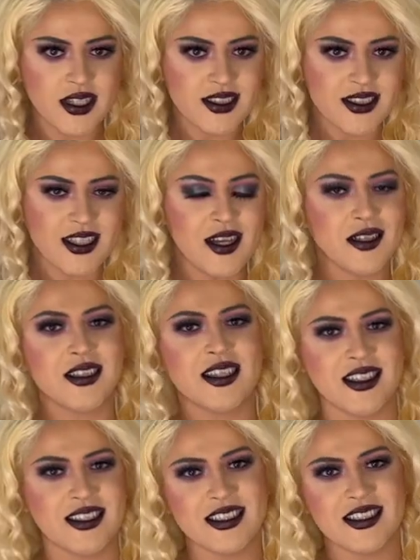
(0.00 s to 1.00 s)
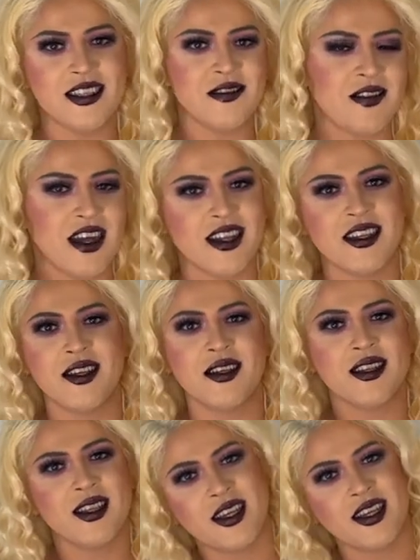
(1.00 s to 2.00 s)
So this is the final
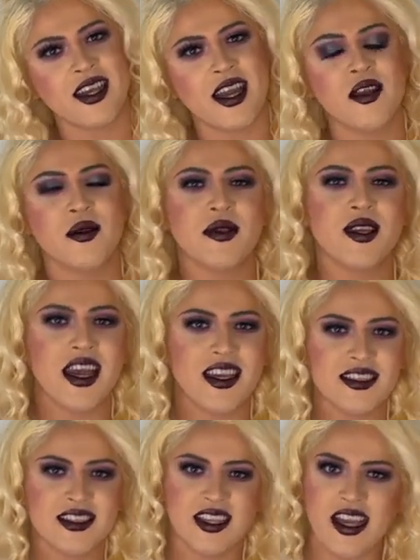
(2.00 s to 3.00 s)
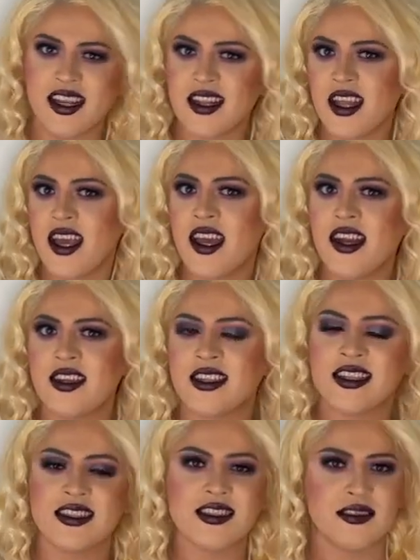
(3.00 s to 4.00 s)
look. I hope you guys liked it.
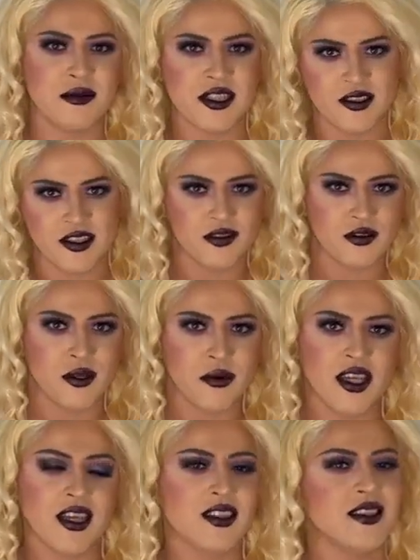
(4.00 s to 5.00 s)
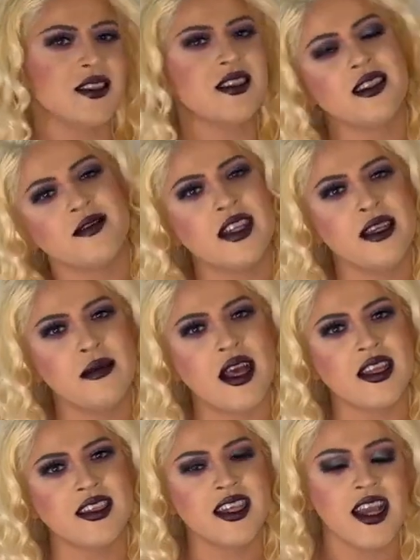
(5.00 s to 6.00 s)
This is me transforming into Tiffany
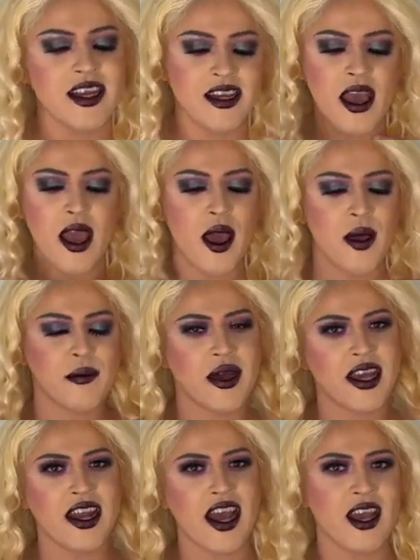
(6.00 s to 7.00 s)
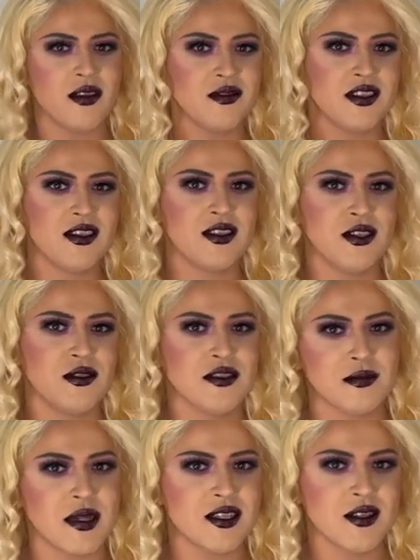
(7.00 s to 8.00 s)
Valentine, but I have two
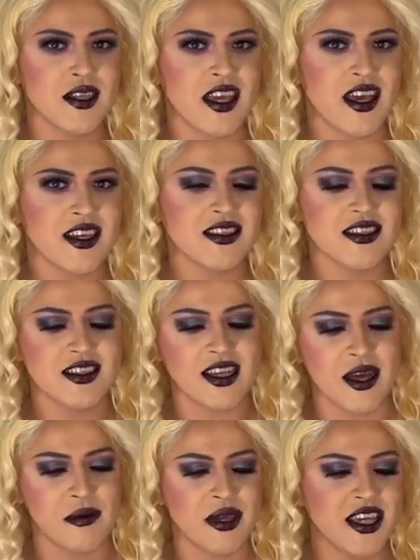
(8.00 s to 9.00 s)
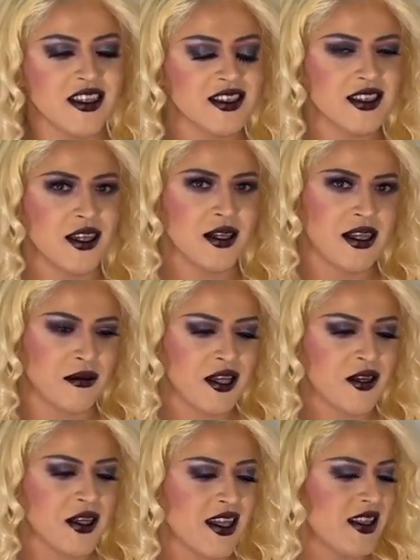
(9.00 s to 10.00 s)
special guests coming, so let me go
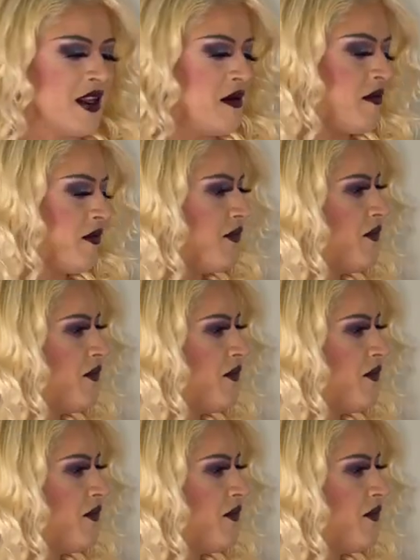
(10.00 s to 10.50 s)
get them.